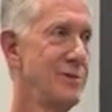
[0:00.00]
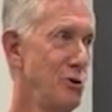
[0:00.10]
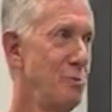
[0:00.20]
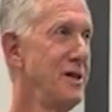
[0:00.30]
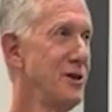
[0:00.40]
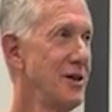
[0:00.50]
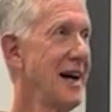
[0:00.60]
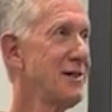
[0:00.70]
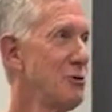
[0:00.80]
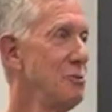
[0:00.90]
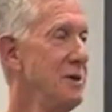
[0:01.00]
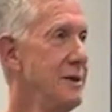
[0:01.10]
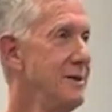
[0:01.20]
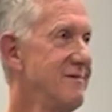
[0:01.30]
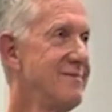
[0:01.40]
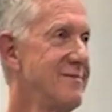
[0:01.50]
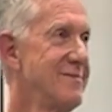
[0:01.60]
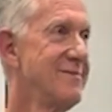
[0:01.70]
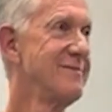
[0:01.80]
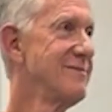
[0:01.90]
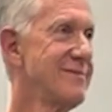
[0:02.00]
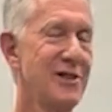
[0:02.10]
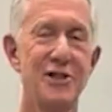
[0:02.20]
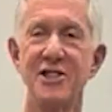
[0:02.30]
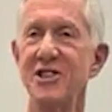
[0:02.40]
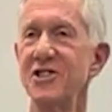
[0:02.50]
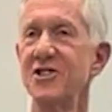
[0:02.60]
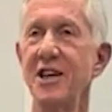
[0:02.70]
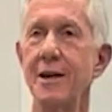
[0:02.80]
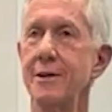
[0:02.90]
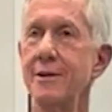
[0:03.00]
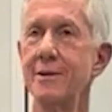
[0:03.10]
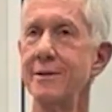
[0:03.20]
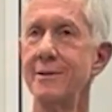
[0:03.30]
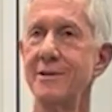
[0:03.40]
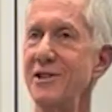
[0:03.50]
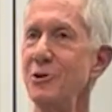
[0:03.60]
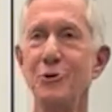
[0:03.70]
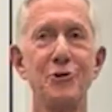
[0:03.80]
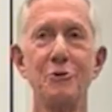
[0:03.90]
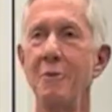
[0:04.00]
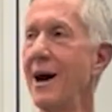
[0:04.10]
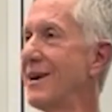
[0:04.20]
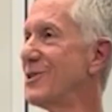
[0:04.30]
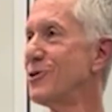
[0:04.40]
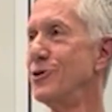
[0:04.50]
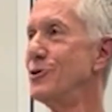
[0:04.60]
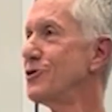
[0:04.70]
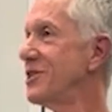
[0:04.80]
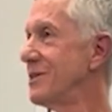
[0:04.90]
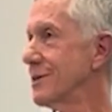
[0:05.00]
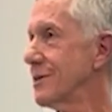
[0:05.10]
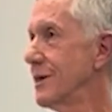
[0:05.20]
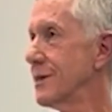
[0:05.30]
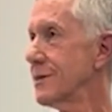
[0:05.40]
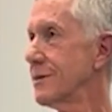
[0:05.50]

To be or not to be? Could have just said to use the mind or use the intellect.